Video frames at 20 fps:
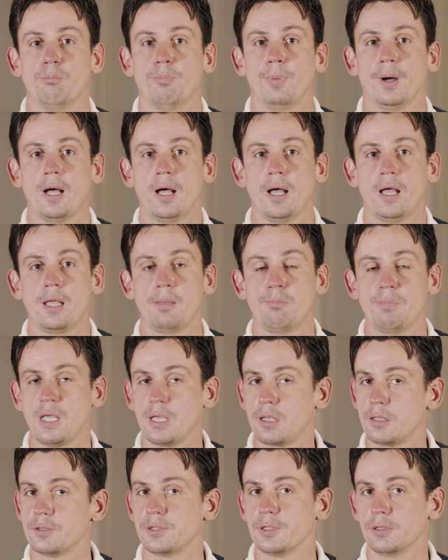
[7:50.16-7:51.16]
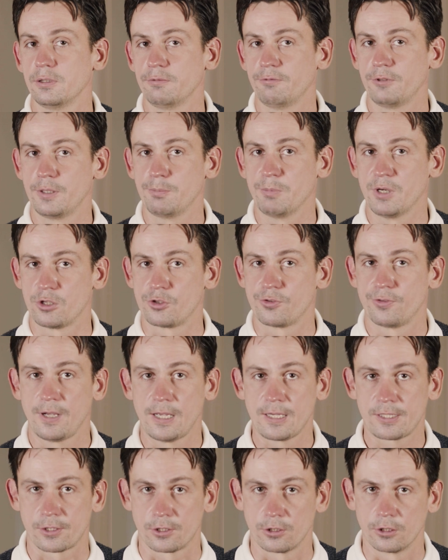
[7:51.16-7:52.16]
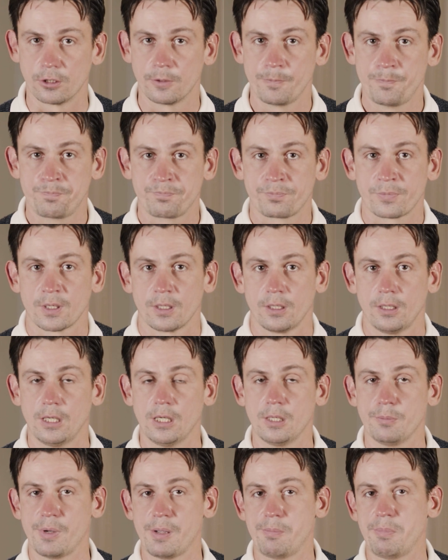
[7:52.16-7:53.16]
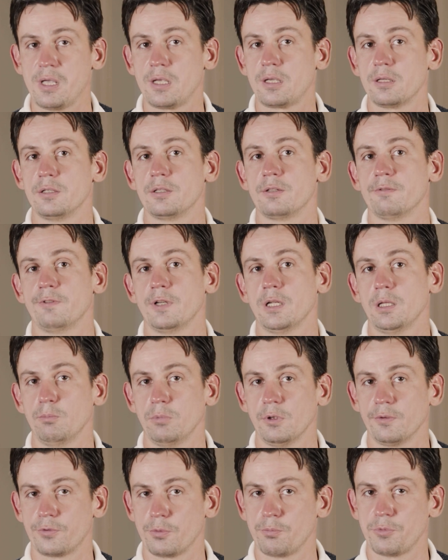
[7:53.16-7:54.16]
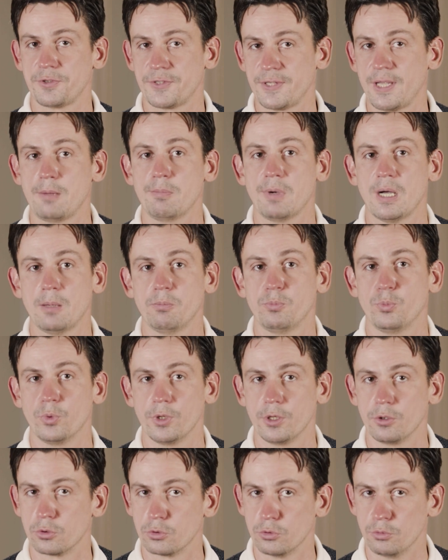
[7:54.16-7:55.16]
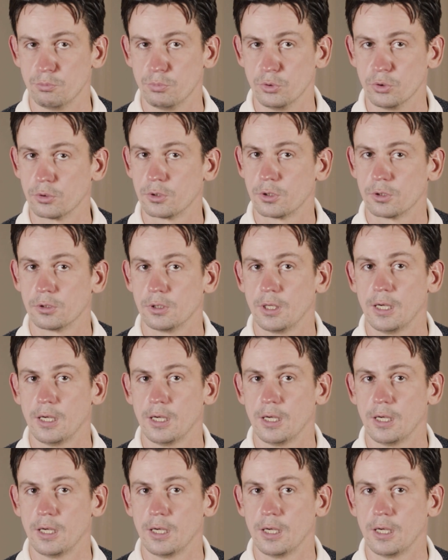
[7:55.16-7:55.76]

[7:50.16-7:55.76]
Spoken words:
by making delivery much faster and by making it available from the same app where you could book